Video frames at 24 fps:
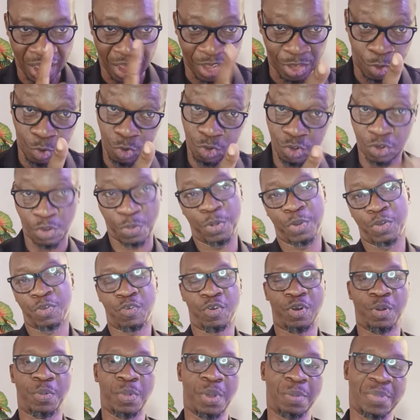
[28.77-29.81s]
are you supposed
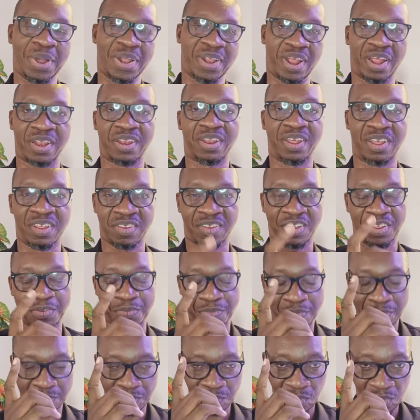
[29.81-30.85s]
to remember that there is a
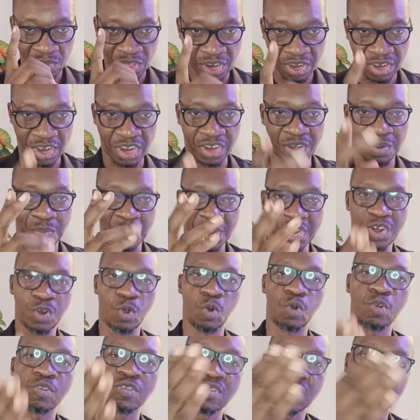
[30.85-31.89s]
Redmi
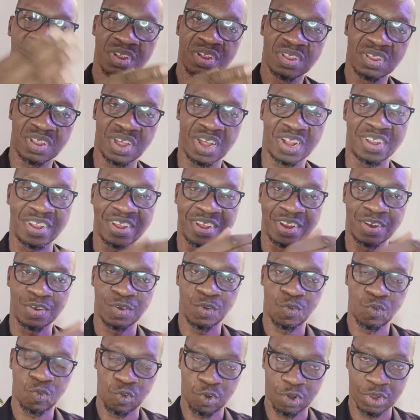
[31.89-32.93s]
Note
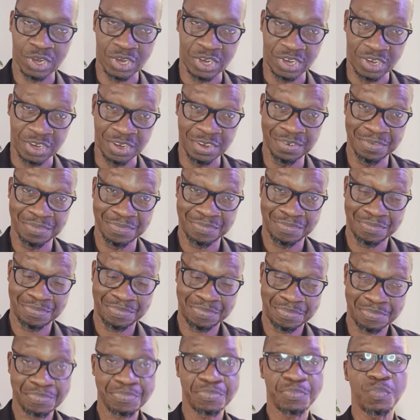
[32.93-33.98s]
13 4G?
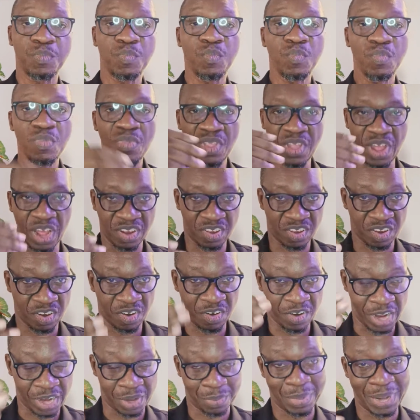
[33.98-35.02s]
There is a
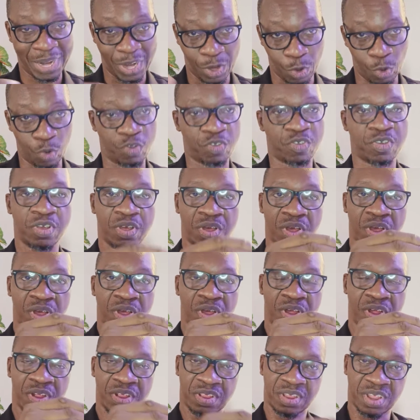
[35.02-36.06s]
Redmi Note
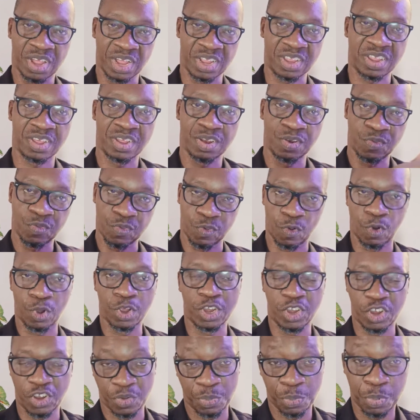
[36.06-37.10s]
13
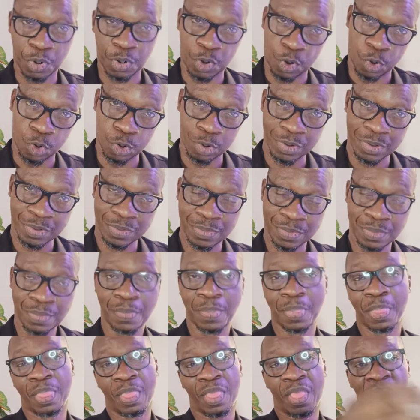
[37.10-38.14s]
4G Pro.
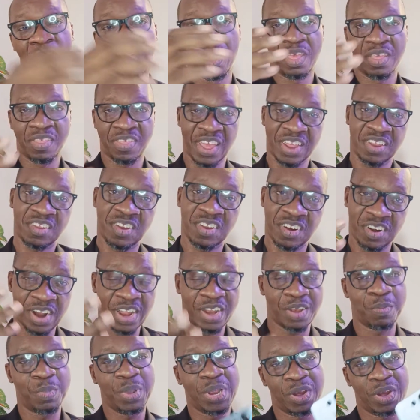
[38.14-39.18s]
There's a
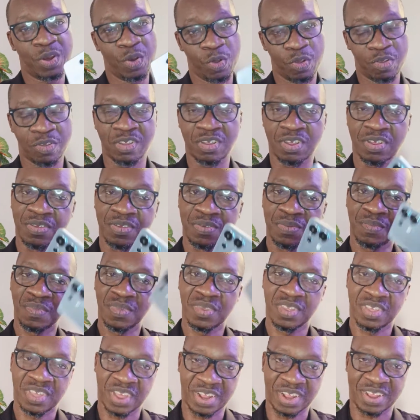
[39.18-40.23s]
Redmi Note
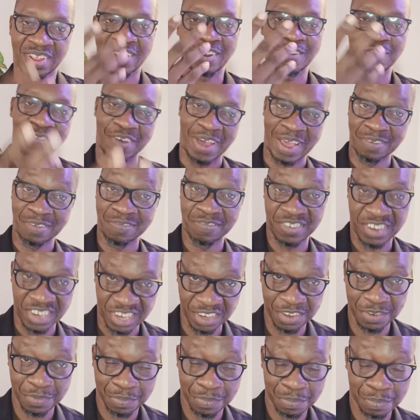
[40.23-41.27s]
13
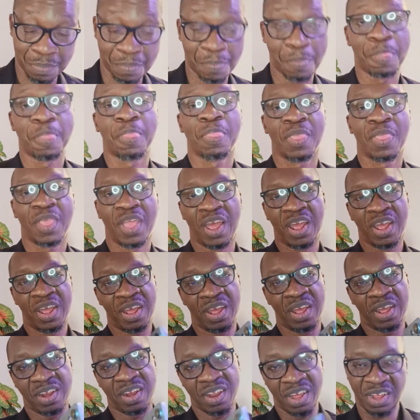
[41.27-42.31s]
5G.
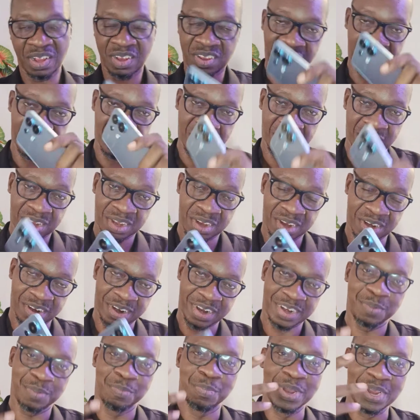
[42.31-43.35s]
There is a
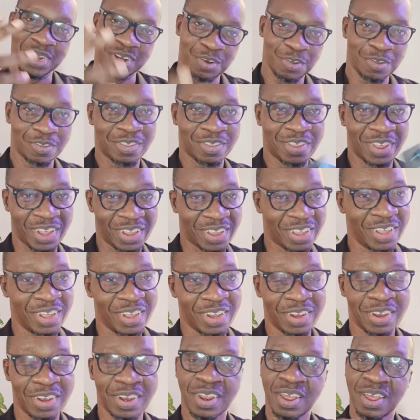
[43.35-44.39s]
Redmi Note
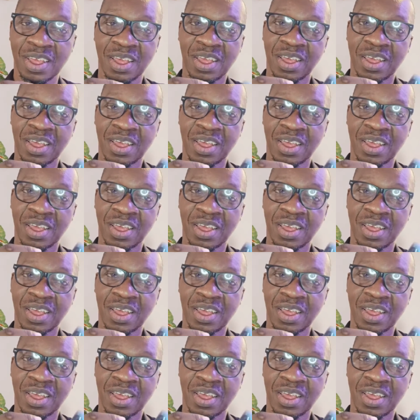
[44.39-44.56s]
13